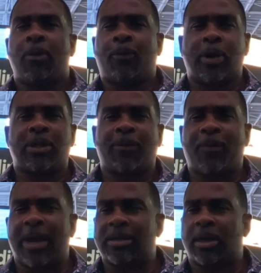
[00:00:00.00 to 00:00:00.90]
Voice of the
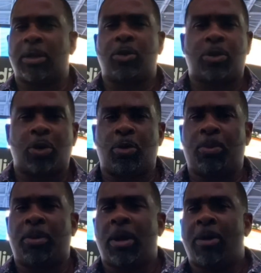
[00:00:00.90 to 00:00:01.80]
Fans on YouTube,
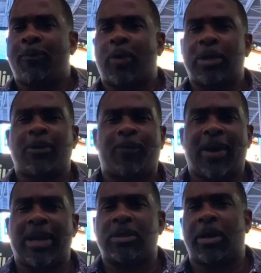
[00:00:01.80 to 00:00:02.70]
Voice of
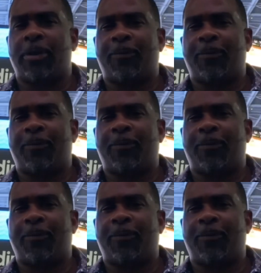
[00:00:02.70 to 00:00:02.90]
Fans on the